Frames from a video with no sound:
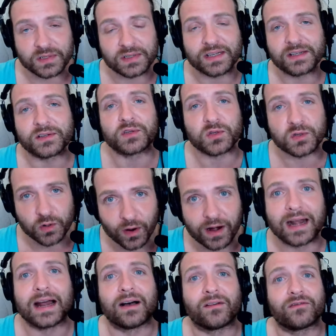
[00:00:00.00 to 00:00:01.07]
cell strong
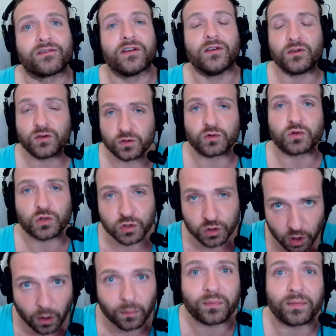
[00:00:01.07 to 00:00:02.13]
enough to
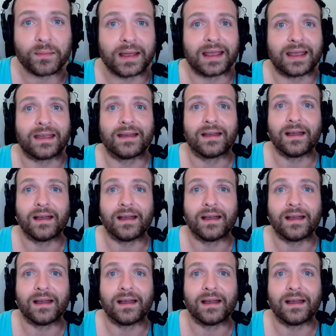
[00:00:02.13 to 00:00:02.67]
stop me